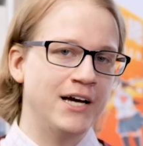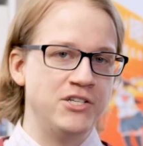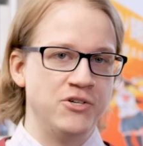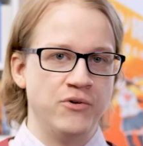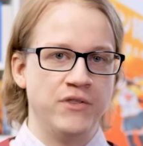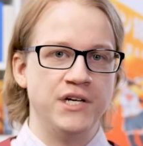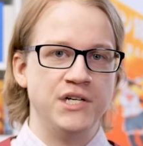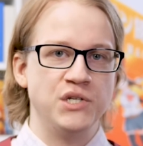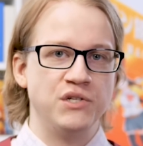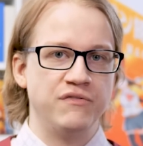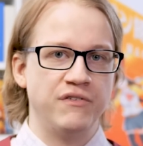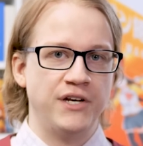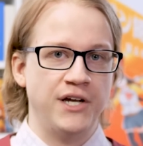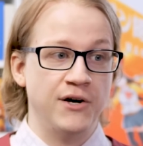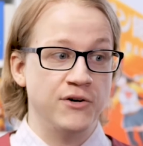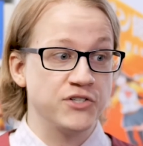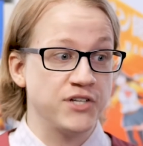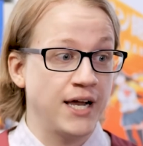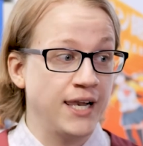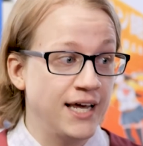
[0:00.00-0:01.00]
I do these
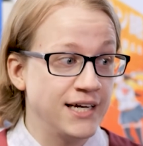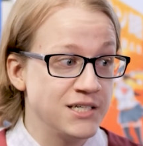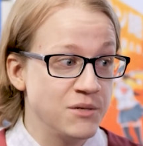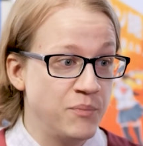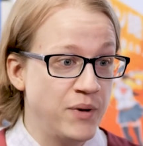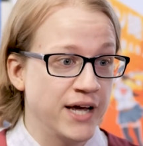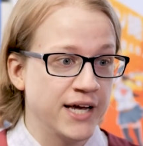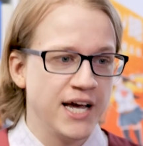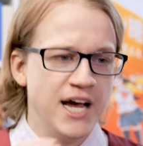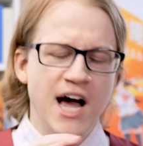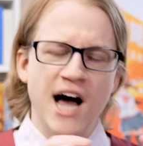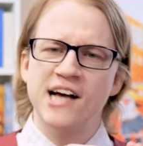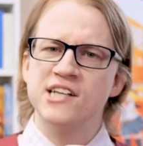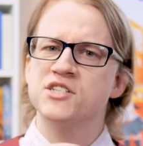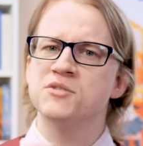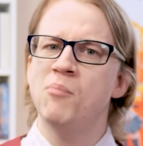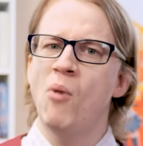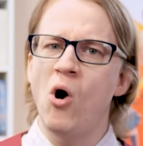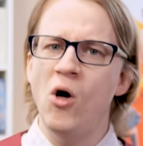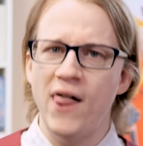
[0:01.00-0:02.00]
videos, I like to pick a
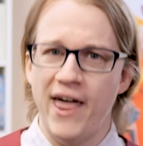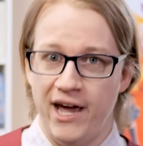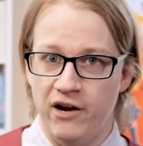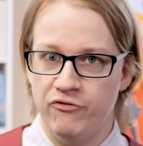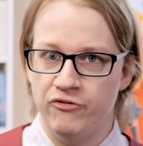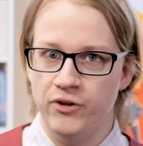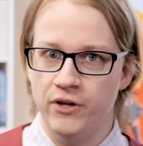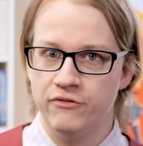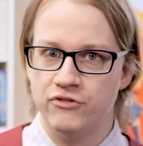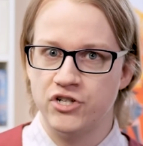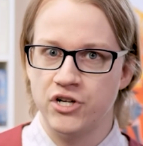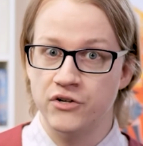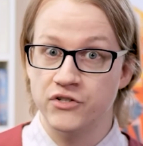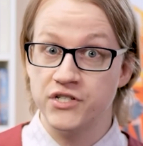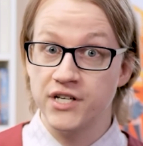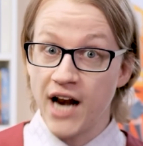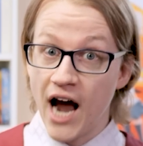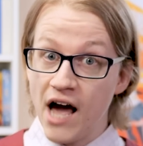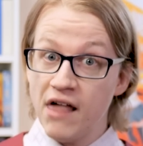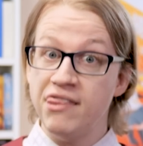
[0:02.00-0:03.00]
small handful of
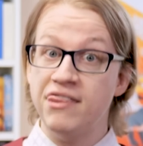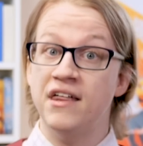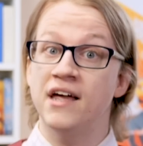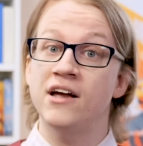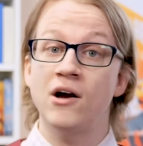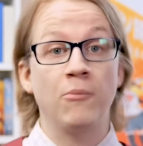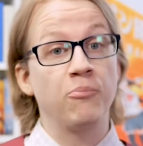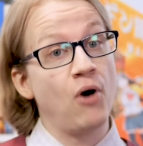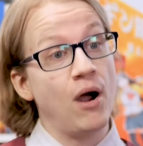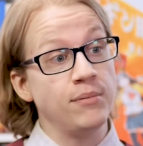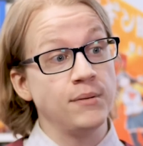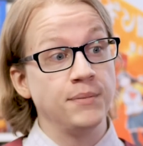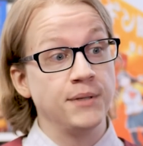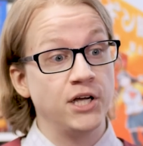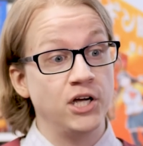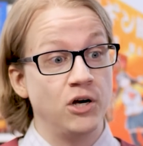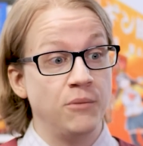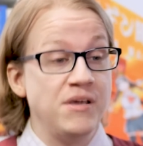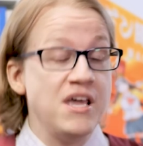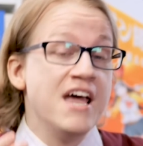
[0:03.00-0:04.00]
shows that I think are
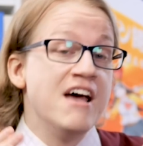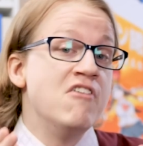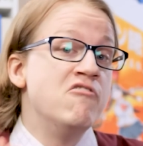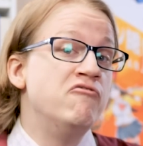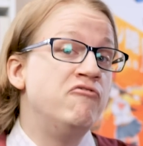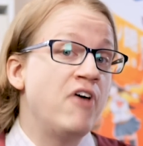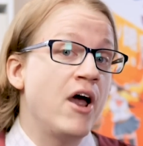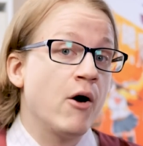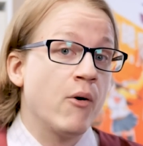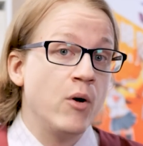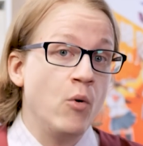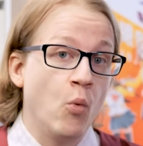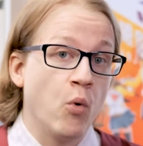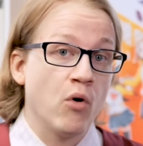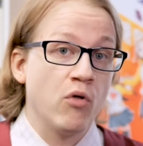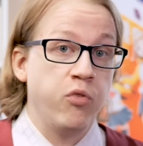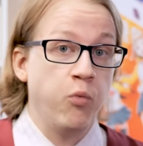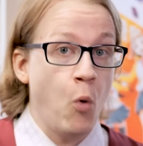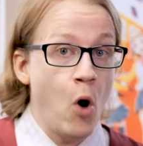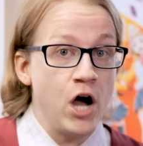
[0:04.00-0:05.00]
probably going to be very
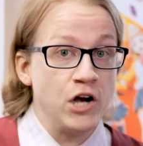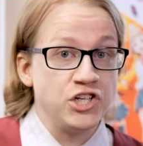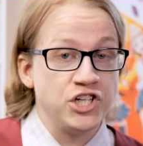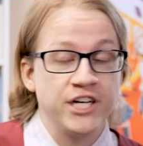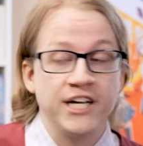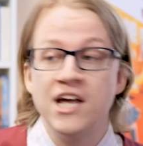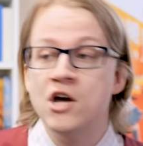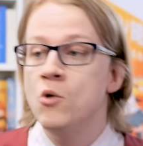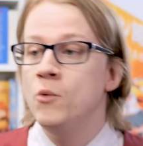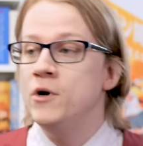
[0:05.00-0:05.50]
worth watching.